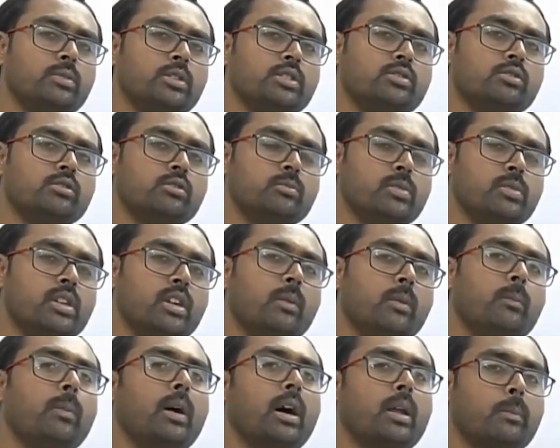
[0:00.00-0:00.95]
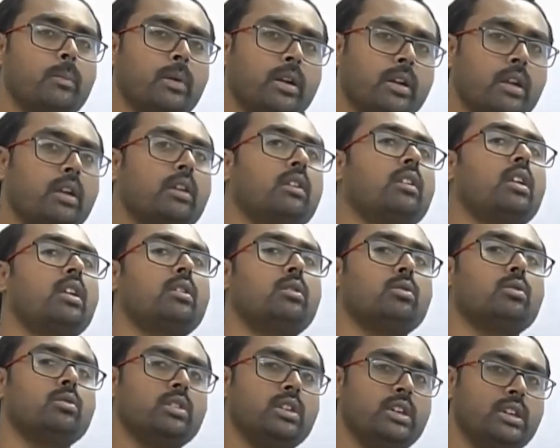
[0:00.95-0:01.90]
should be a perpendicular
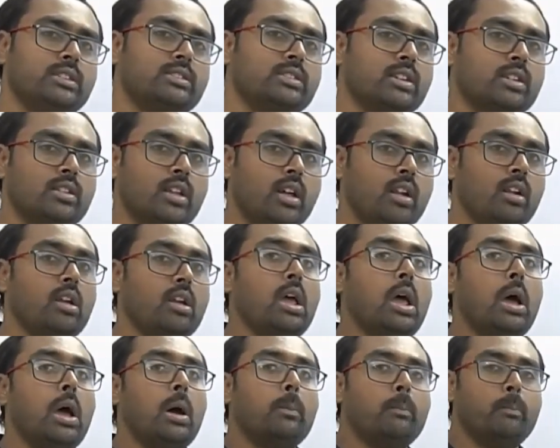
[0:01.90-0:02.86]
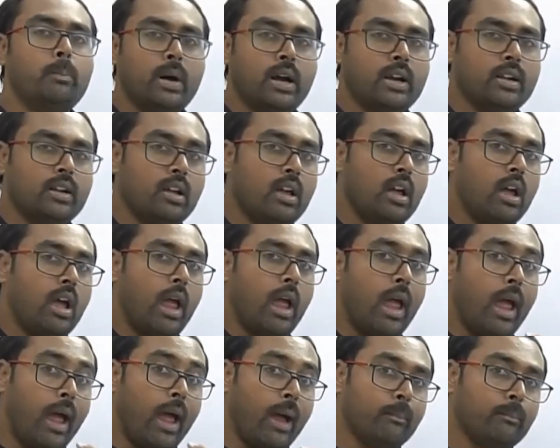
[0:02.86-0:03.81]
to each other, but
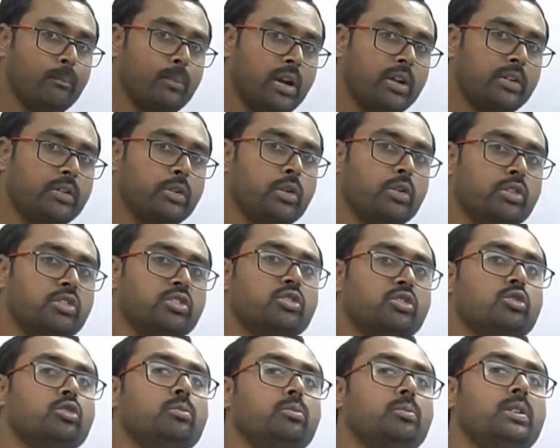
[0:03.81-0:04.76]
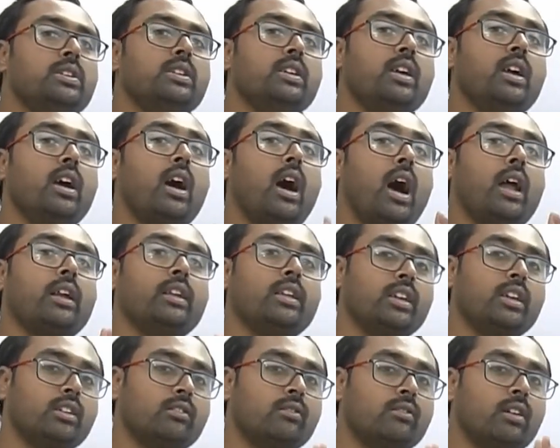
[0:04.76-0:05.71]
amplitude should be a
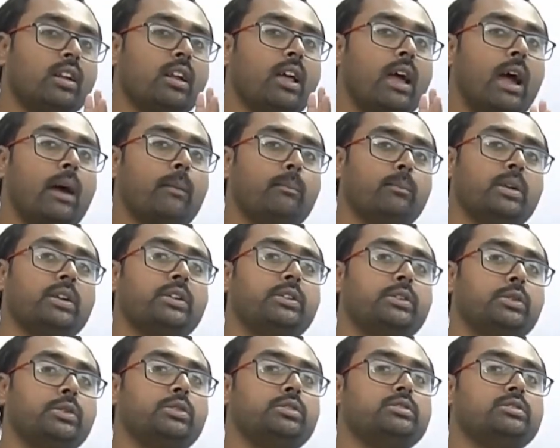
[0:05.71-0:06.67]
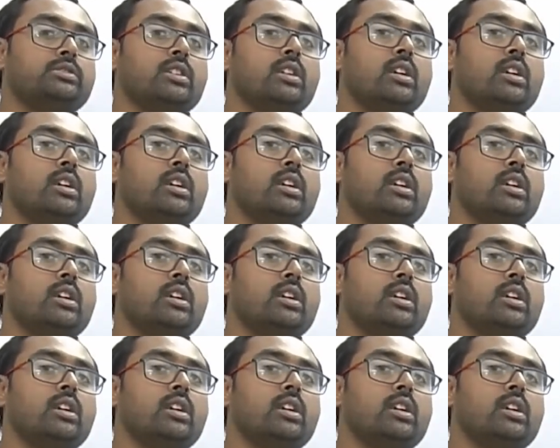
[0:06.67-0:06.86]
unequal amplitude.